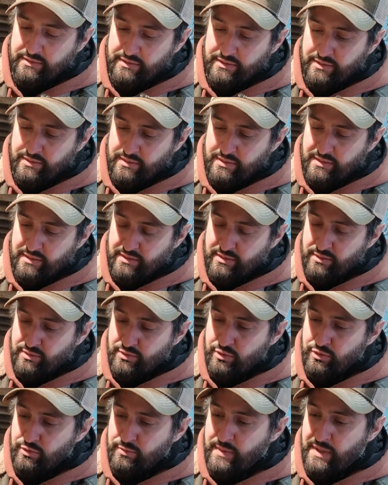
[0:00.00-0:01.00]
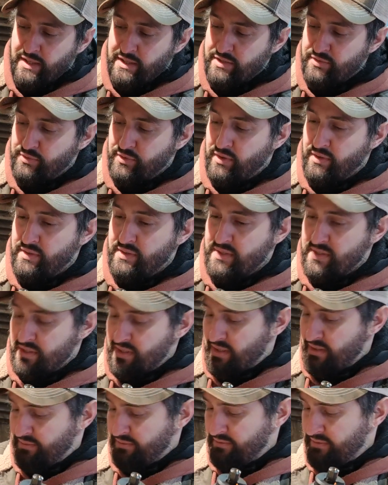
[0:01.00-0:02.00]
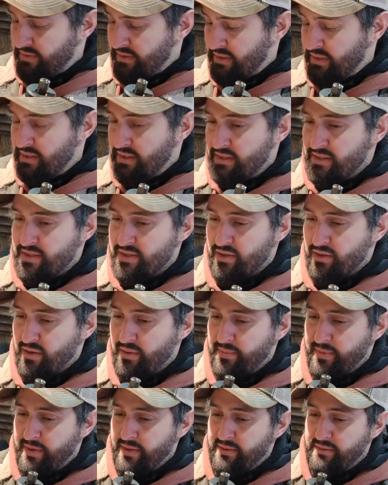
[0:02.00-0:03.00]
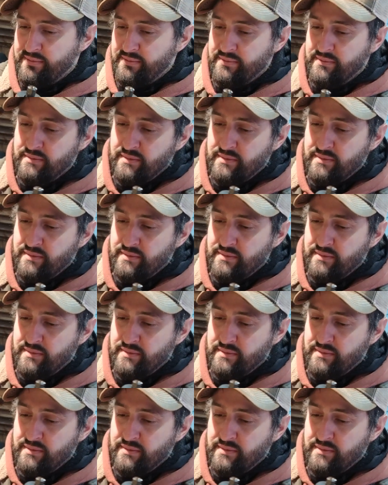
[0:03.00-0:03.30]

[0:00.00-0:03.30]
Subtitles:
You know, a little toolbox for all this stuff. Sorry, man.